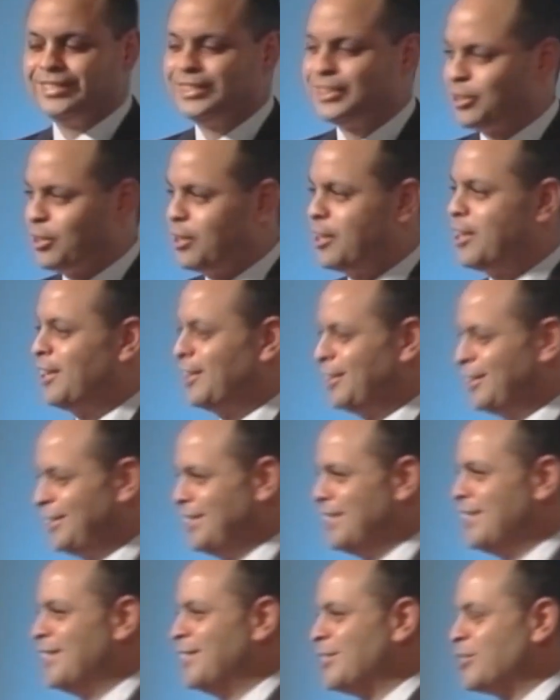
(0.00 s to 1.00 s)
Start
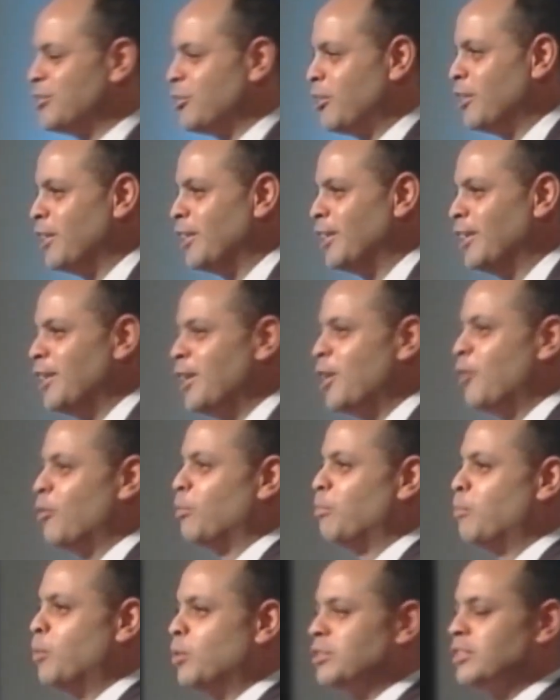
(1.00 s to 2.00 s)
hanging out
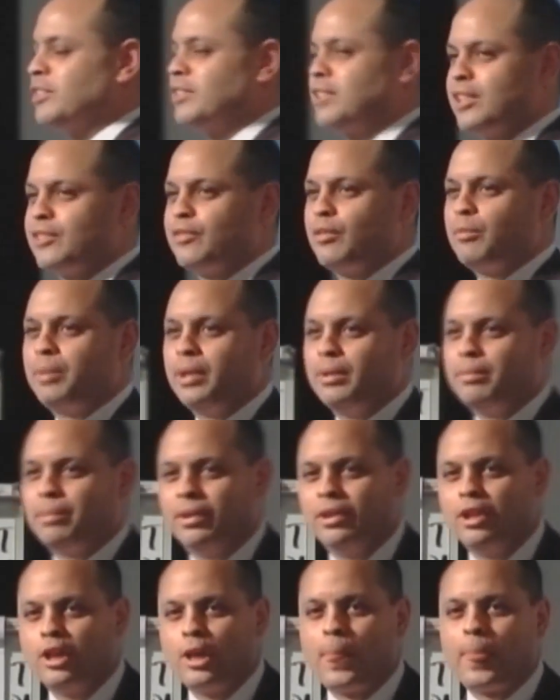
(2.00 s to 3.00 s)
with more successful
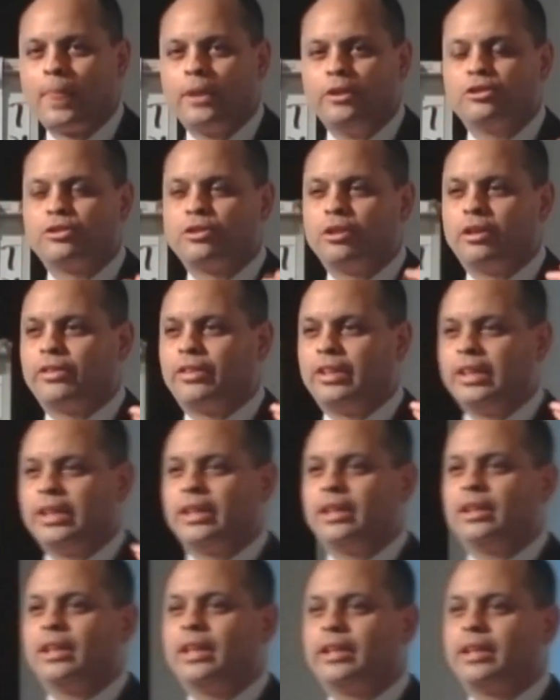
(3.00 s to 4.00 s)
people. You start
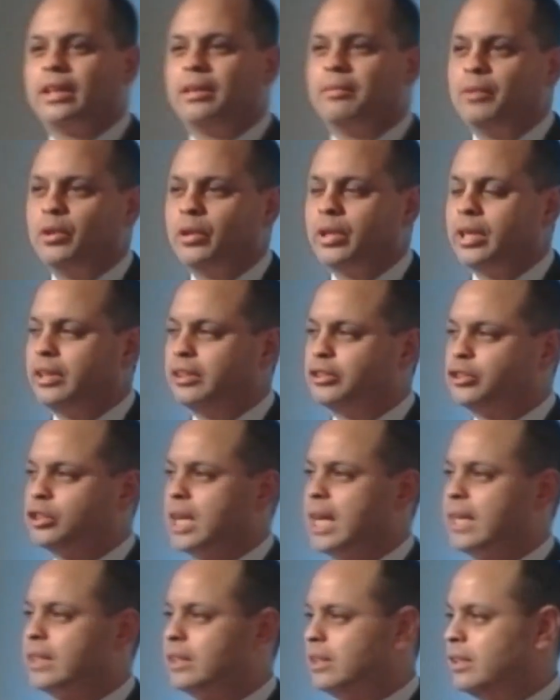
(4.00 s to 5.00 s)
thinking like them. You get
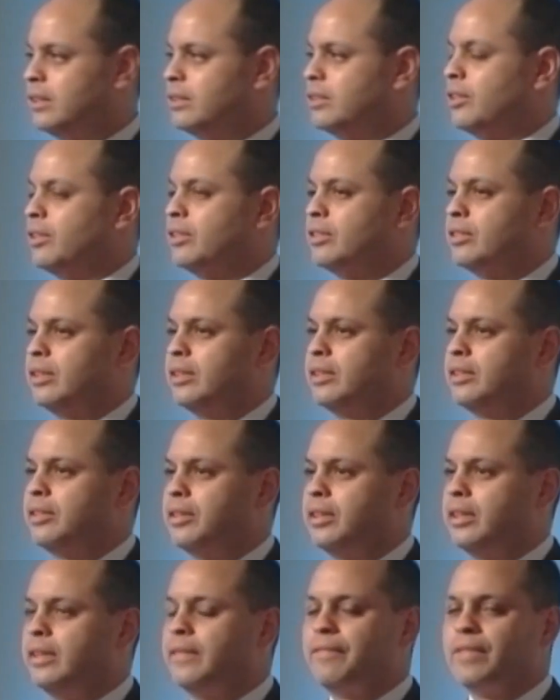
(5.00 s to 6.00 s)
attracted into
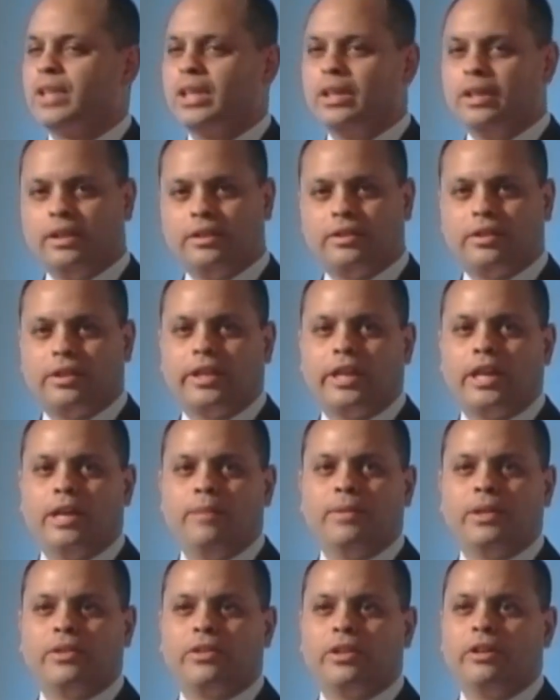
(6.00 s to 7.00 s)
the game
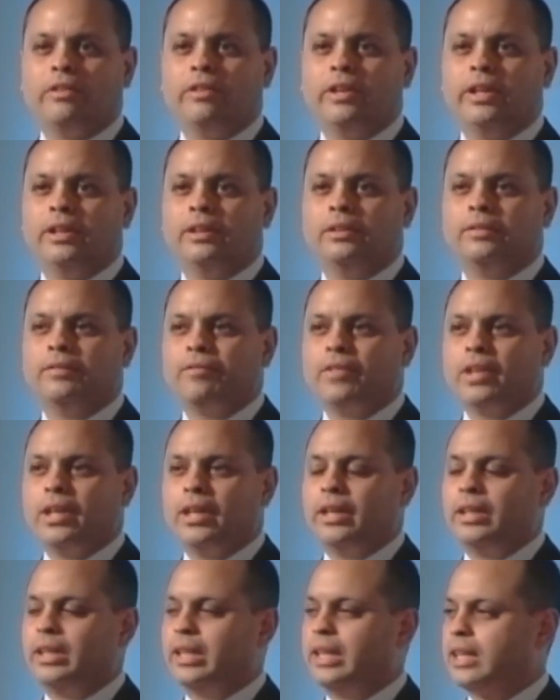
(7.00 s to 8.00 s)
that they're in,
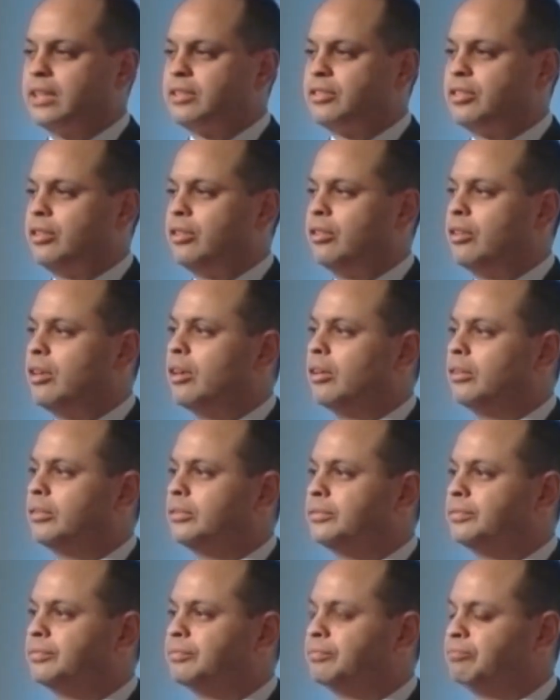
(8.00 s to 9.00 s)
and the next thing you know,
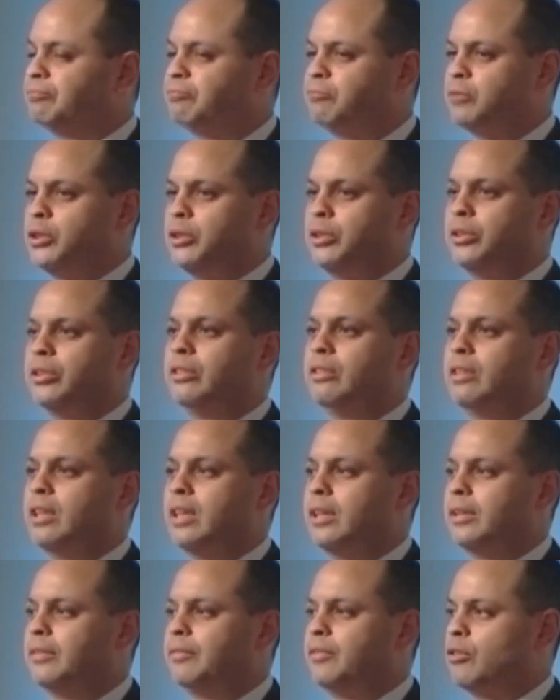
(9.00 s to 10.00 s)

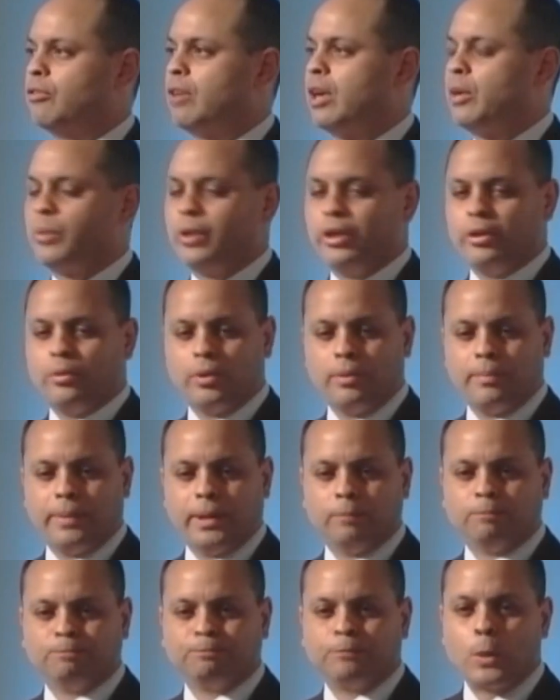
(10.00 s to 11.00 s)
you're right where you want to
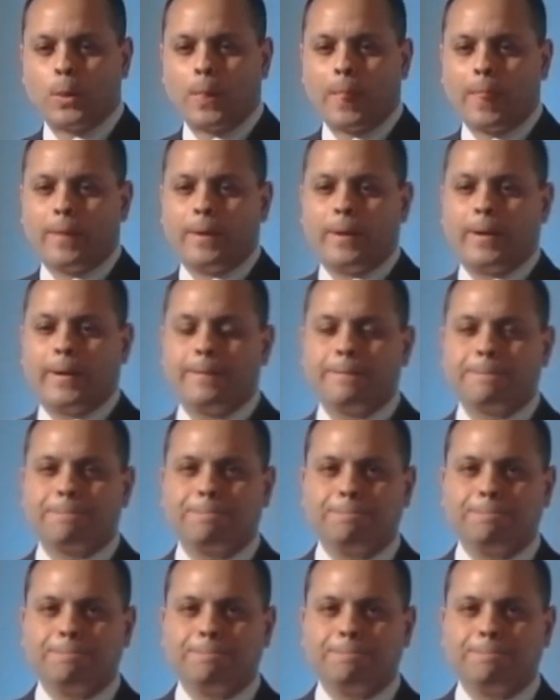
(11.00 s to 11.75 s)
be. All right?